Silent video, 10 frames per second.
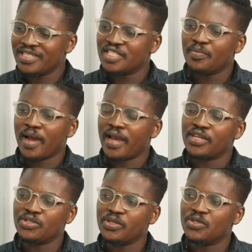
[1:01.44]

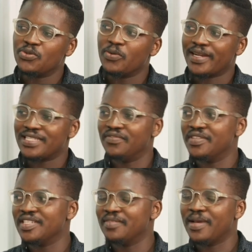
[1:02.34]
inspired you into
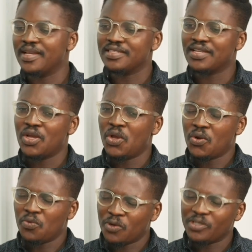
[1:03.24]
activism and
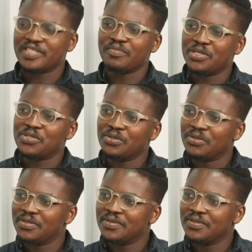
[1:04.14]
what does it mean to you?